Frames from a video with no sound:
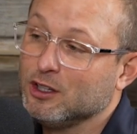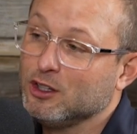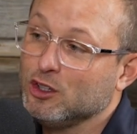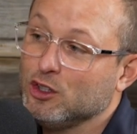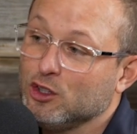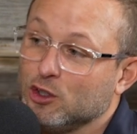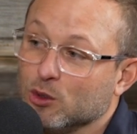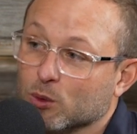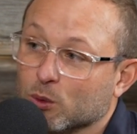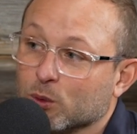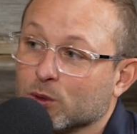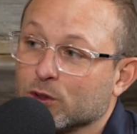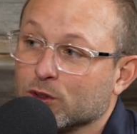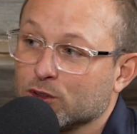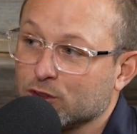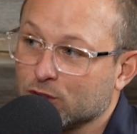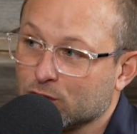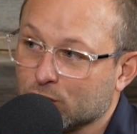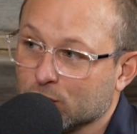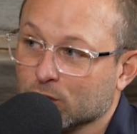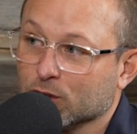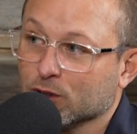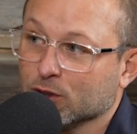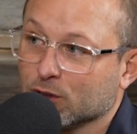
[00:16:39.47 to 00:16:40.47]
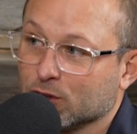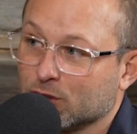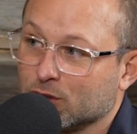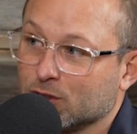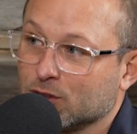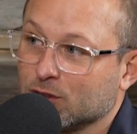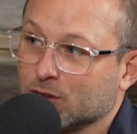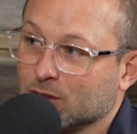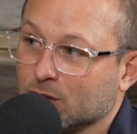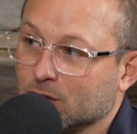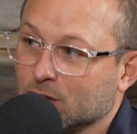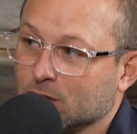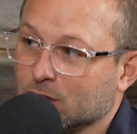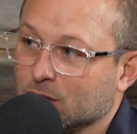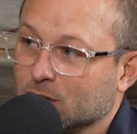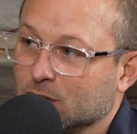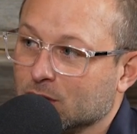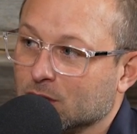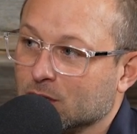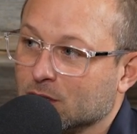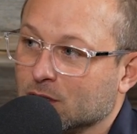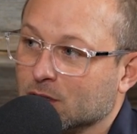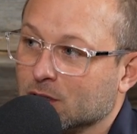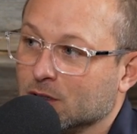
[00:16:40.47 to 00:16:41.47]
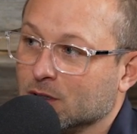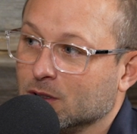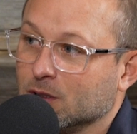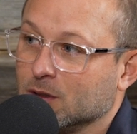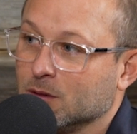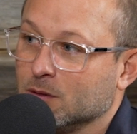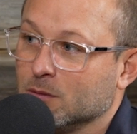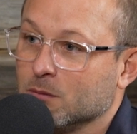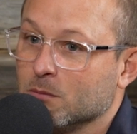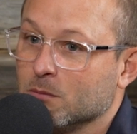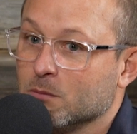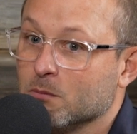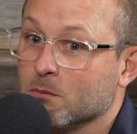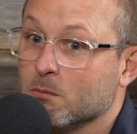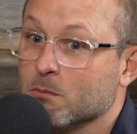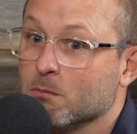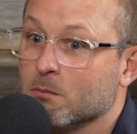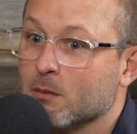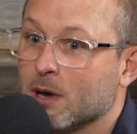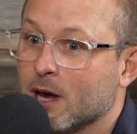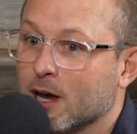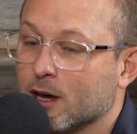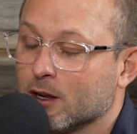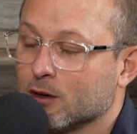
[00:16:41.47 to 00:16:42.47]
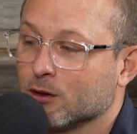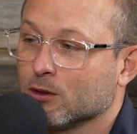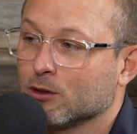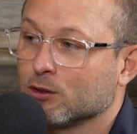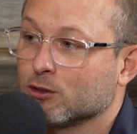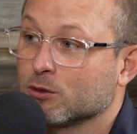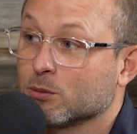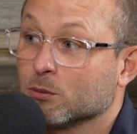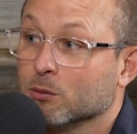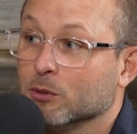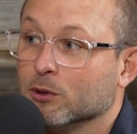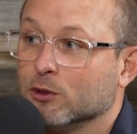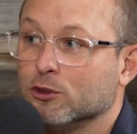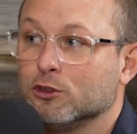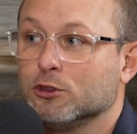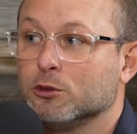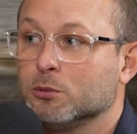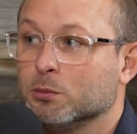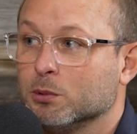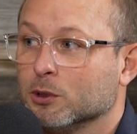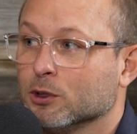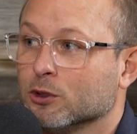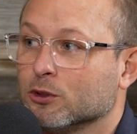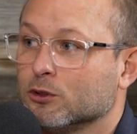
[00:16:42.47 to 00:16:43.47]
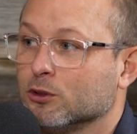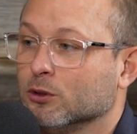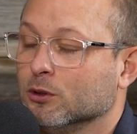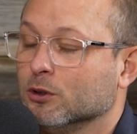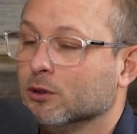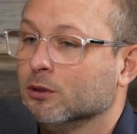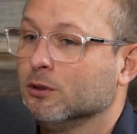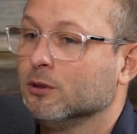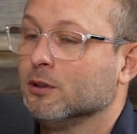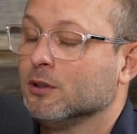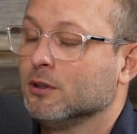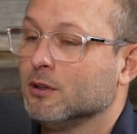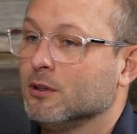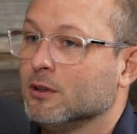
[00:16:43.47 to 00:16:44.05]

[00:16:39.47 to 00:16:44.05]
your church matters from a spiritual